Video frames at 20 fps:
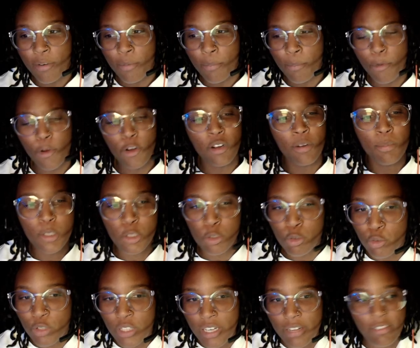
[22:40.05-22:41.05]
Murder, but you
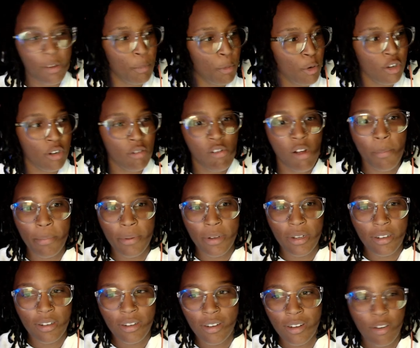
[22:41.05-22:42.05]
leave the murder weapon
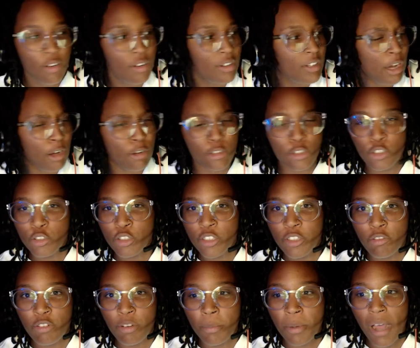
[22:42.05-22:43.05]
down the street
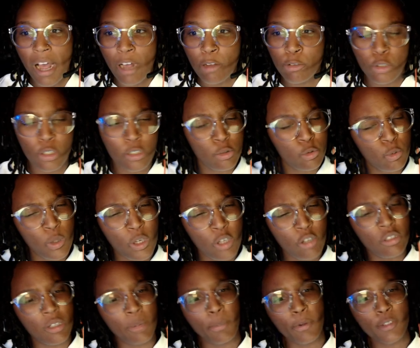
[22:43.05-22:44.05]
from the house that you killed
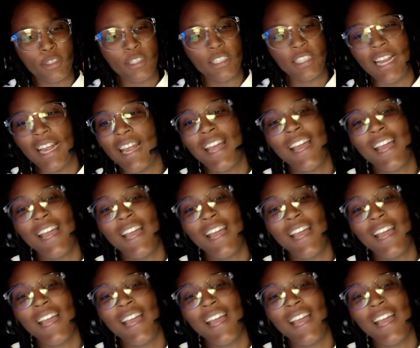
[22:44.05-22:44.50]
the person in.